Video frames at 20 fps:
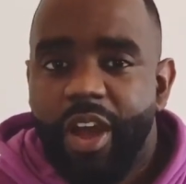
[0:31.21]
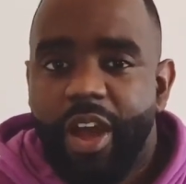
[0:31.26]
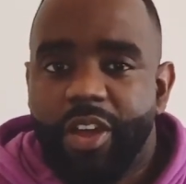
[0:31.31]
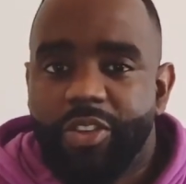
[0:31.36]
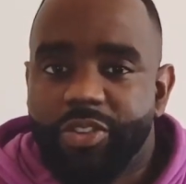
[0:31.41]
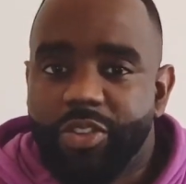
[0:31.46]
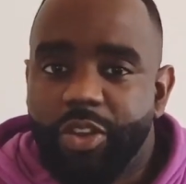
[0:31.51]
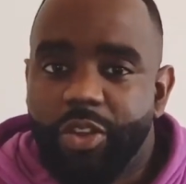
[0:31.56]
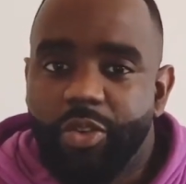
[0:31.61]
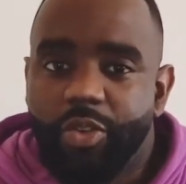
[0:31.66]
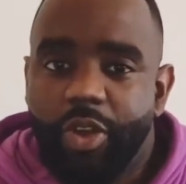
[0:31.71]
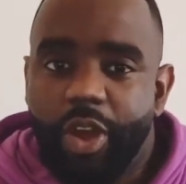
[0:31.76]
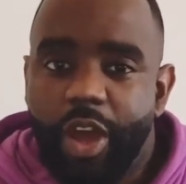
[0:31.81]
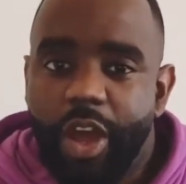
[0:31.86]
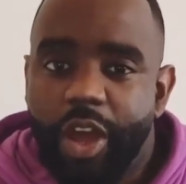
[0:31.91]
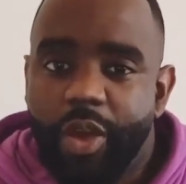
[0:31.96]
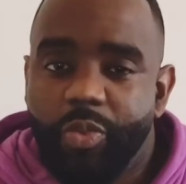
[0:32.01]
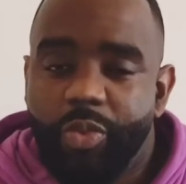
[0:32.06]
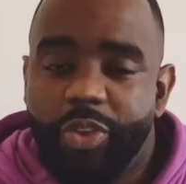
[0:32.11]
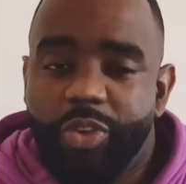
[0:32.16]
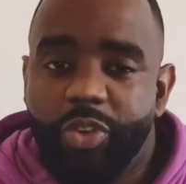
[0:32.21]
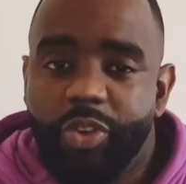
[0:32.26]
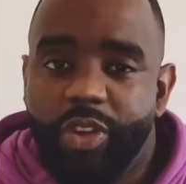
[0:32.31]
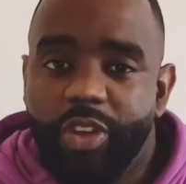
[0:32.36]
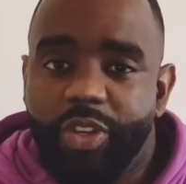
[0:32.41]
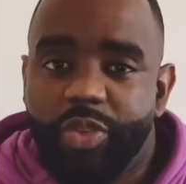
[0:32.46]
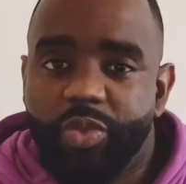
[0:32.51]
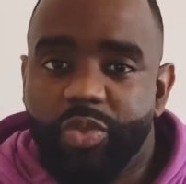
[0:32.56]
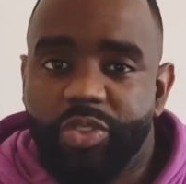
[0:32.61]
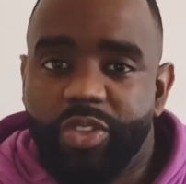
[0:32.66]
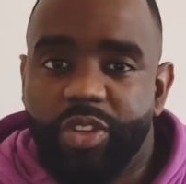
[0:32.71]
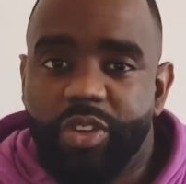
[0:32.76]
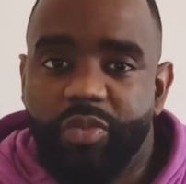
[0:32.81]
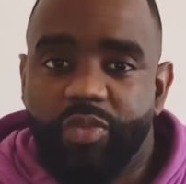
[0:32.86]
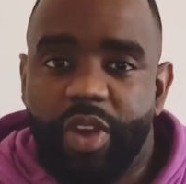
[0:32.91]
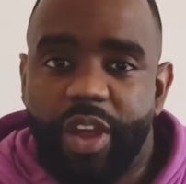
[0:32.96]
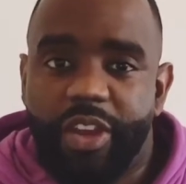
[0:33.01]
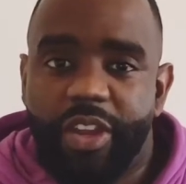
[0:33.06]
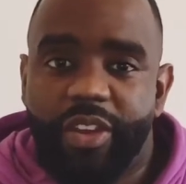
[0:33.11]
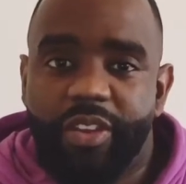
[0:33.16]
So we knew that this was in the
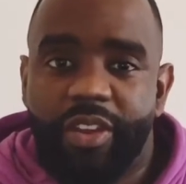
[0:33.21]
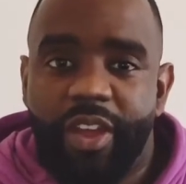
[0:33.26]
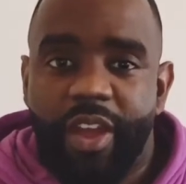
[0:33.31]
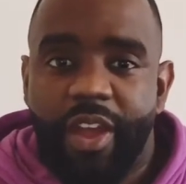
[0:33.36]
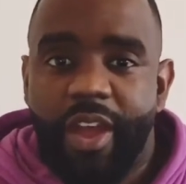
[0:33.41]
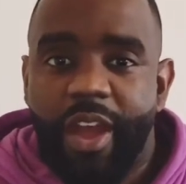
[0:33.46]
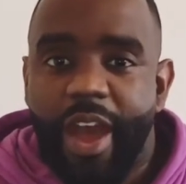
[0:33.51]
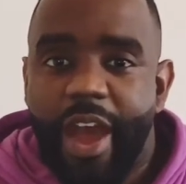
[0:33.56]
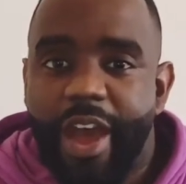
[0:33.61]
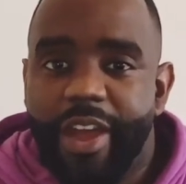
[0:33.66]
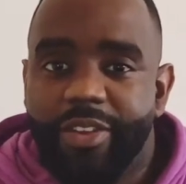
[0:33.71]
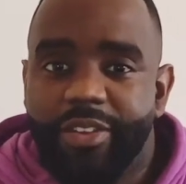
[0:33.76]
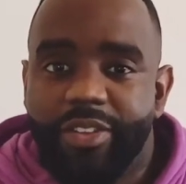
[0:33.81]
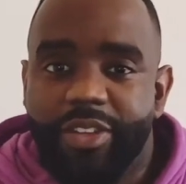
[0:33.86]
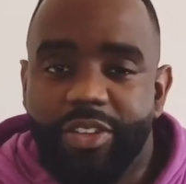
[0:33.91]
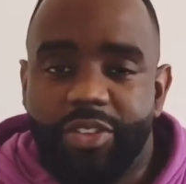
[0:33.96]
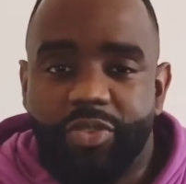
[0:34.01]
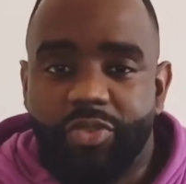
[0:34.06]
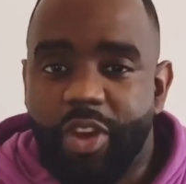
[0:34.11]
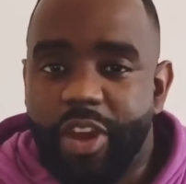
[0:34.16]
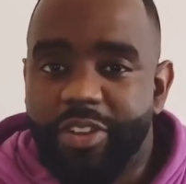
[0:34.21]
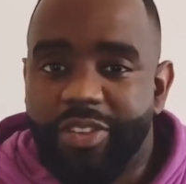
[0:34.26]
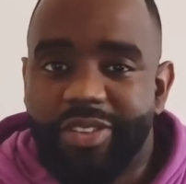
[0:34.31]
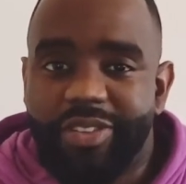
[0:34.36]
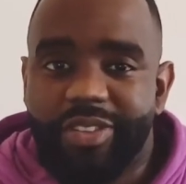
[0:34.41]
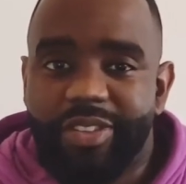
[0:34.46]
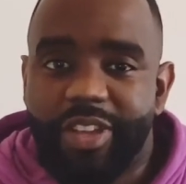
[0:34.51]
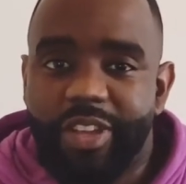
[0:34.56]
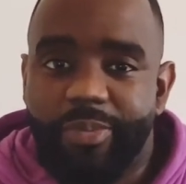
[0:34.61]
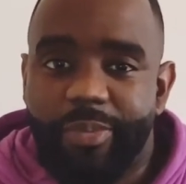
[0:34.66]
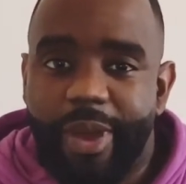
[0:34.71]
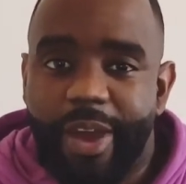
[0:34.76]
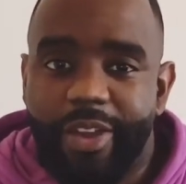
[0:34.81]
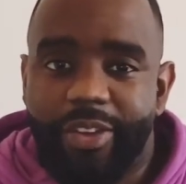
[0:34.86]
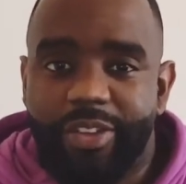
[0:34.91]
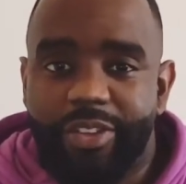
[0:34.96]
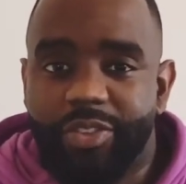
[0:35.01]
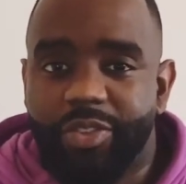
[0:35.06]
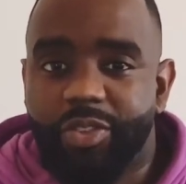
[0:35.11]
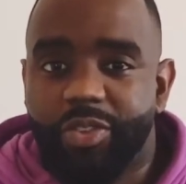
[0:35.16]
running, and it's great to see, man.
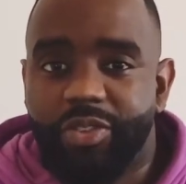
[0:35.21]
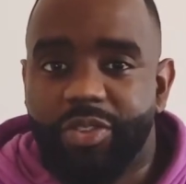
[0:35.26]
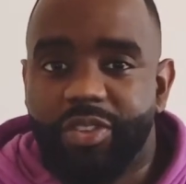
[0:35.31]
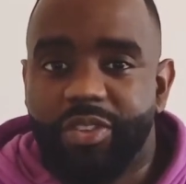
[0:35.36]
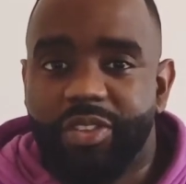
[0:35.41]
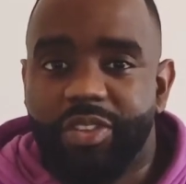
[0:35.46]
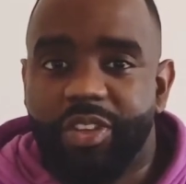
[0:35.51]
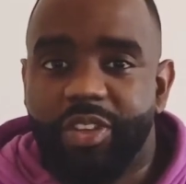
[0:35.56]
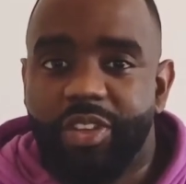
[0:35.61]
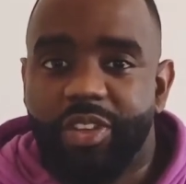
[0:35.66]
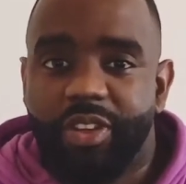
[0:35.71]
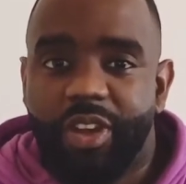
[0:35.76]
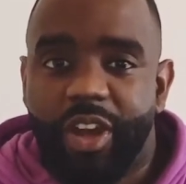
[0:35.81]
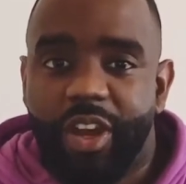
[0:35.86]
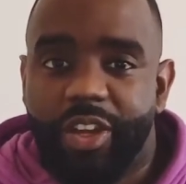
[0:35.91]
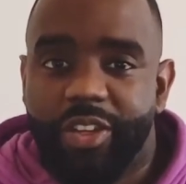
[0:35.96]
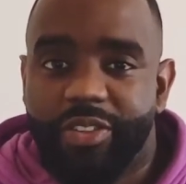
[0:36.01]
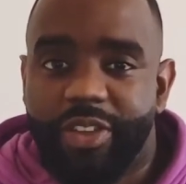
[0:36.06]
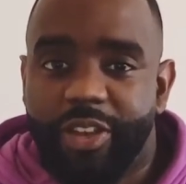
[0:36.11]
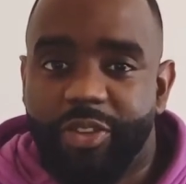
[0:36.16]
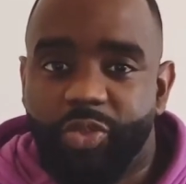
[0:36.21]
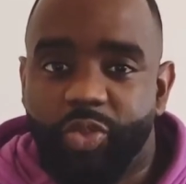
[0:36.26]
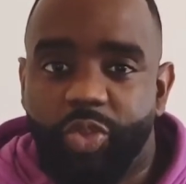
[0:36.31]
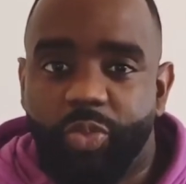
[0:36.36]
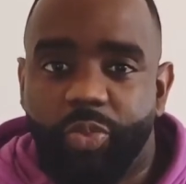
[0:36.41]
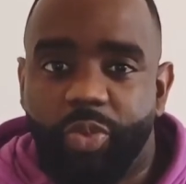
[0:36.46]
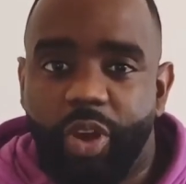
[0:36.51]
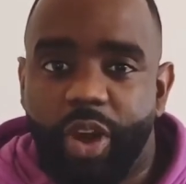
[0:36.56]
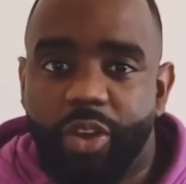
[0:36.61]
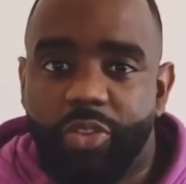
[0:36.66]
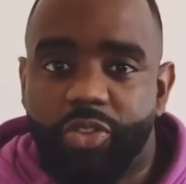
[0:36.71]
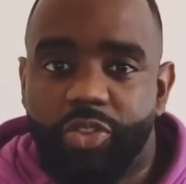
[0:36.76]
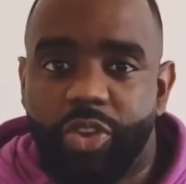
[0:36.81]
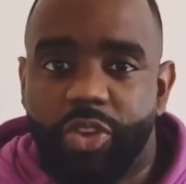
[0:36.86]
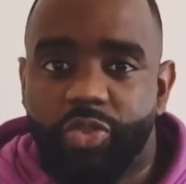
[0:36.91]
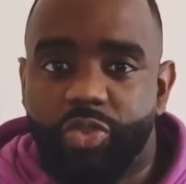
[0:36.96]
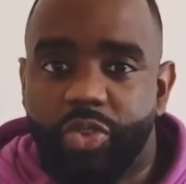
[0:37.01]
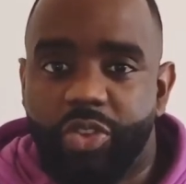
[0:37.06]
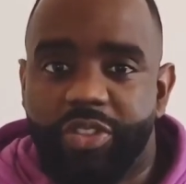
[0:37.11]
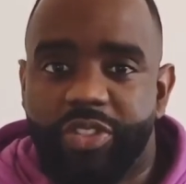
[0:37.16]
It's good to see Daniel Dubois and Joe
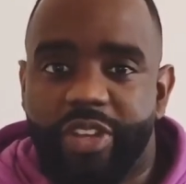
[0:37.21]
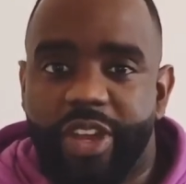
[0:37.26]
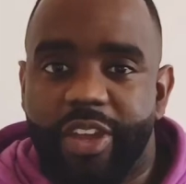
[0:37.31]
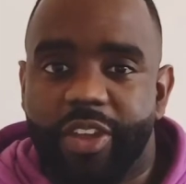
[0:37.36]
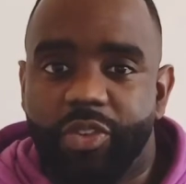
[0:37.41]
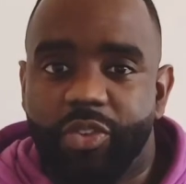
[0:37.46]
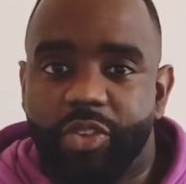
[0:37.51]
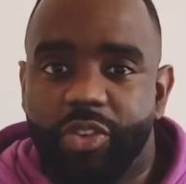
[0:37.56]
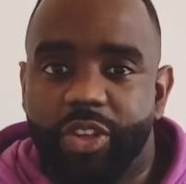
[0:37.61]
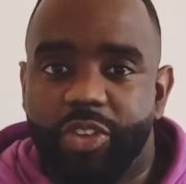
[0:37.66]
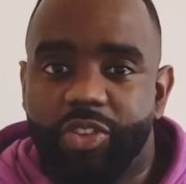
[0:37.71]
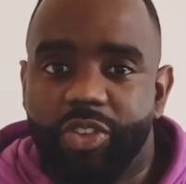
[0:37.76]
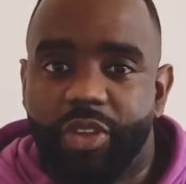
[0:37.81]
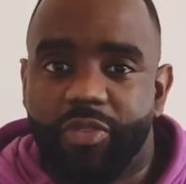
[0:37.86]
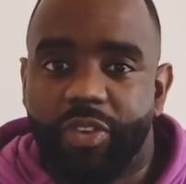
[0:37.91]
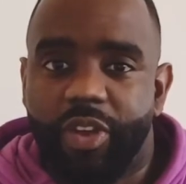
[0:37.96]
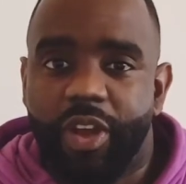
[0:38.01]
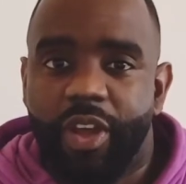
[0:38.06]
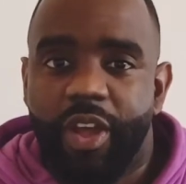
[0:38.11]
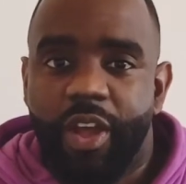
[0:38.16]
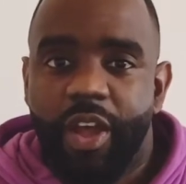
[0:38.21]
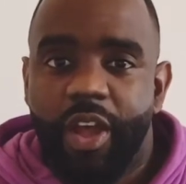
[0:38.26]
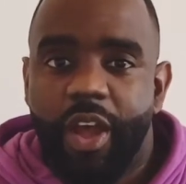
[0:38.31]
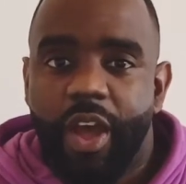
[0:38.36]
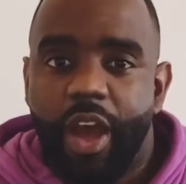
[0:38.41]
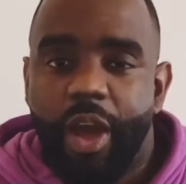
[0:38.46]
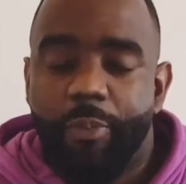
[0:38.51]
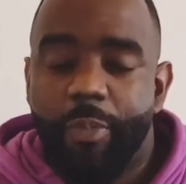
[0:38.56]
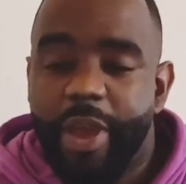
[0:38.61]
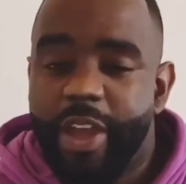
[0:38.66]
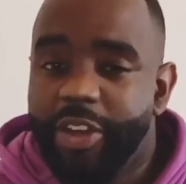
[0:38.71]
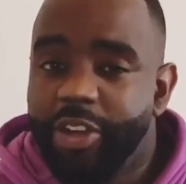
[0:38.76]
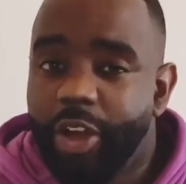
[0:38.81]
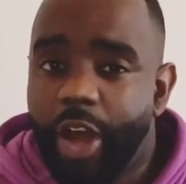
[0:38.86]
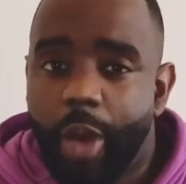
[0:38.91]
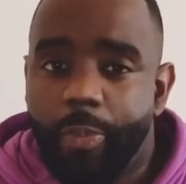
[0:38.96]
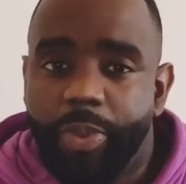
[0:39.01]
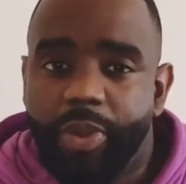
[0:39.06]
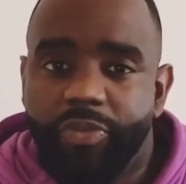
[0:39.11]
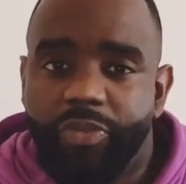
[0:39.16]
Joyce taking on each other. I've made a
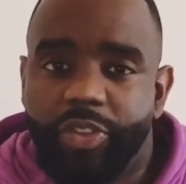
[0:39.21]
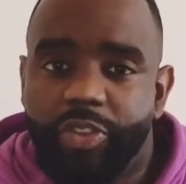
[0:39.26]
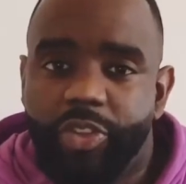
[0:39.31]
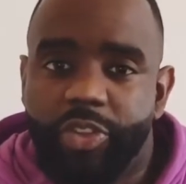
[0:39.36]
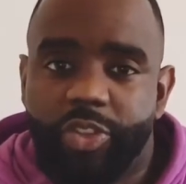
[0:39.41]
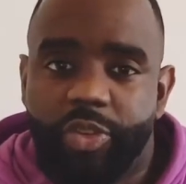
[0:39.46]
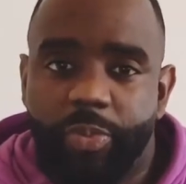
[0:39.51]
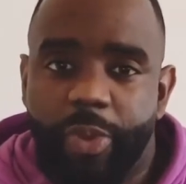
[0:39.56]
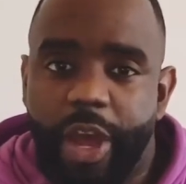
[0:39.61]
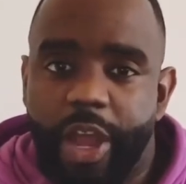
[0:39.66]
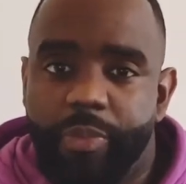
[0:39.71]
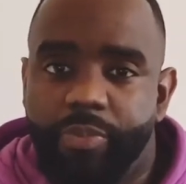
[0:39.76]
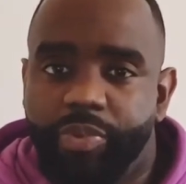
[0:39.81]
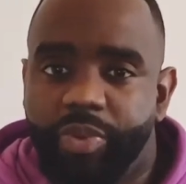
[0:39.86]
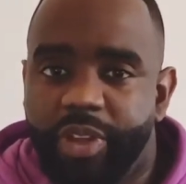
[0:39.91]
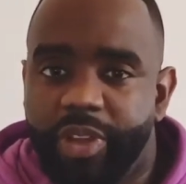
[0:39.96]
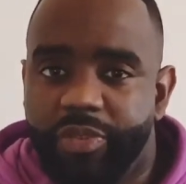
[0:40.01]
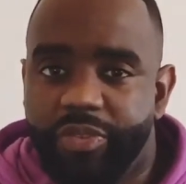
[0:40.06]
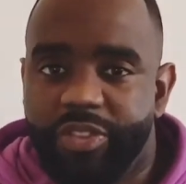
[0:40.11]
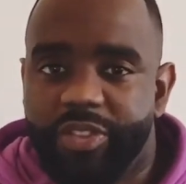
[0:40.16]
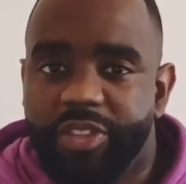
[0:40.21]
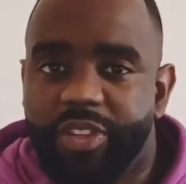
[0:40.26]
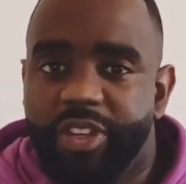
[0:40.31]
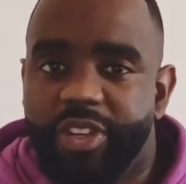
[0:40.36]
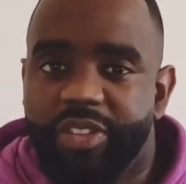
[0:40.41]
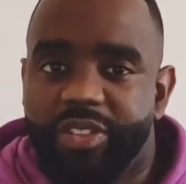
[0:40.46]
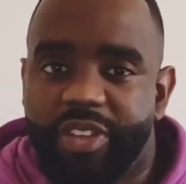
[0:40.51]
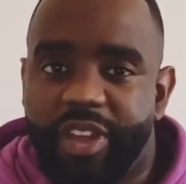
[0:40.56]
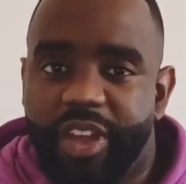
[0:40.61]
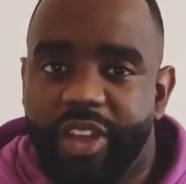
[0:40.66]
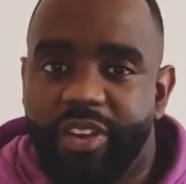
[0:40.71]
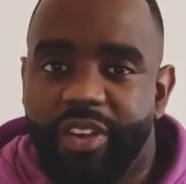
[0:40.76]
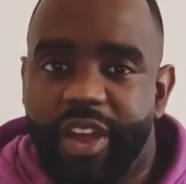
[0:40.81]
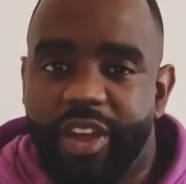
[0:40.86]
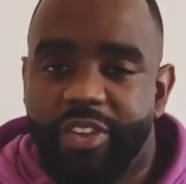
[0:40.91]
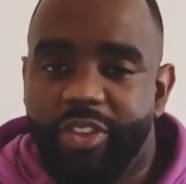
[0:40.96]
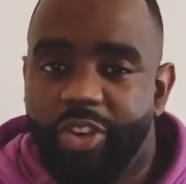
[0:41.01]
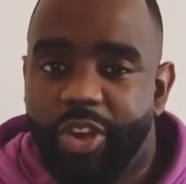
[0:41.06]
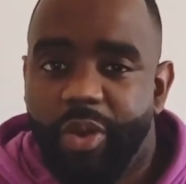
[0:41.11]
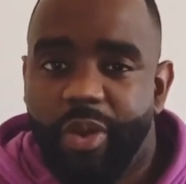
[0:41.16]
couple of videos about it previously saying
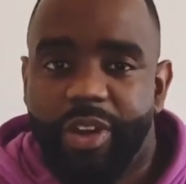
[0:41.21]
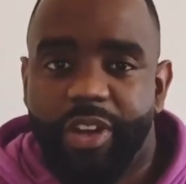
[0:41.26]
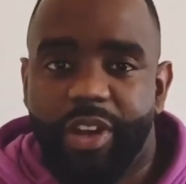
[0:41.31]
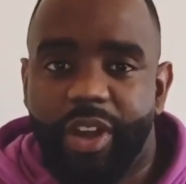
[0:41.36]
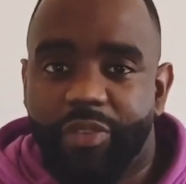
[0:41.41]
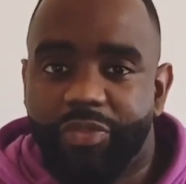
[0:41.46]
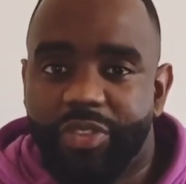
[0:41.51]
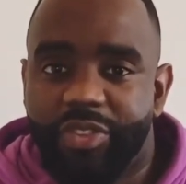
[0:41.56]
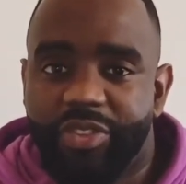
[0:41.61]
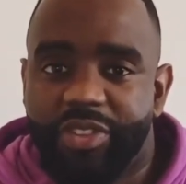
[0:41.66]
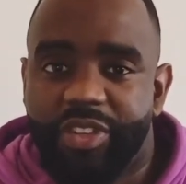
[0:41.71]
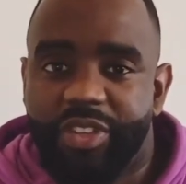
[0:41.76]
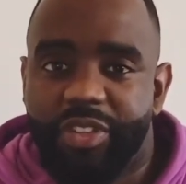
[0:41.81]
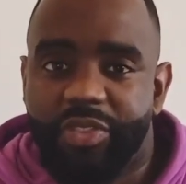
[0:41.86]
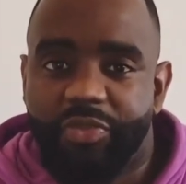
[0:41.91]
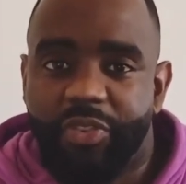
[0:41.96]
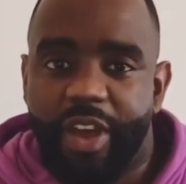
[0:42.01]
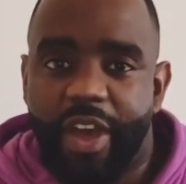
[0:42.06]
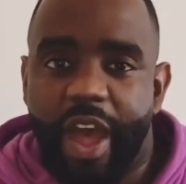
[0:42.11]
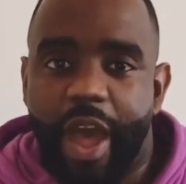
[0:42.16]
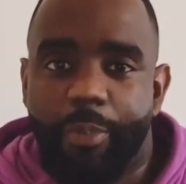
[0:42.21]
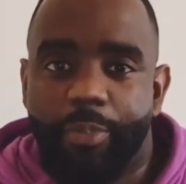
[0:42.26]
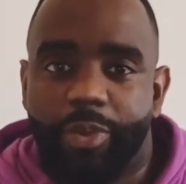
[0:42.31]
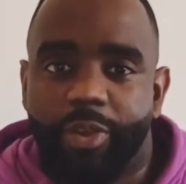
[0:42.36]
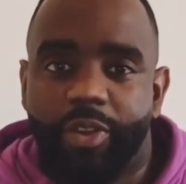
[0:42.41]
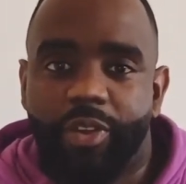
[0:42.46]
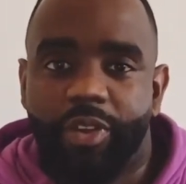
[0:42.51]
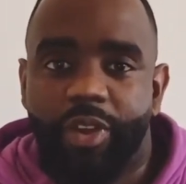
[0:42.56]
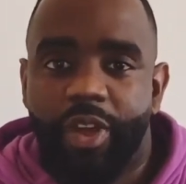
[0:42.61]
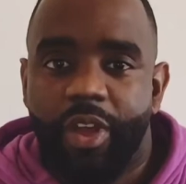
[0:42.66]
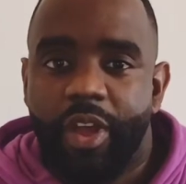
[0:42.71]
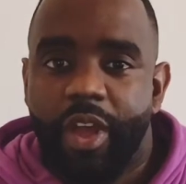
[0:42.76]
that, you know, I'd love to see this fight happen.